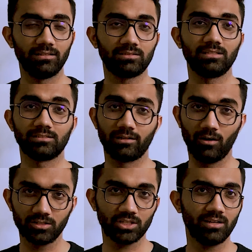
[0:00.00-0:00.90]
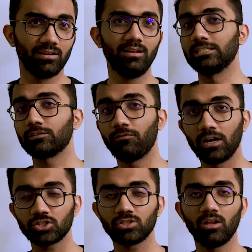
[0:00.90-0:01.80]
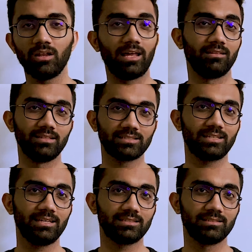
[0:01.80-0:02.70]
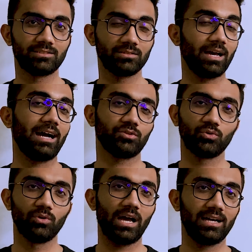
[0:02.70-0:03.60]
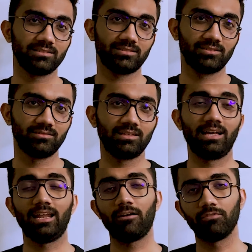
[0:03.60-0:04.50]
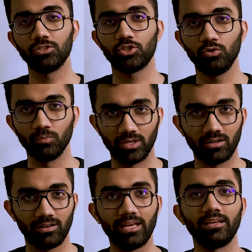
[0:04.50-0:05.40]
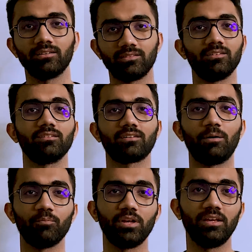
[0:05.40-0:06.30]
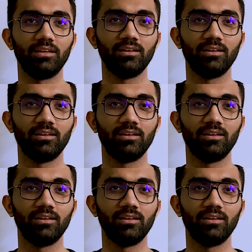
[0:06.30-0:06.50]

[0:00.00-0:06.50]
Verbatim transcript: And it's it's logical, it's functional and in this case it's as good as an average human, like the company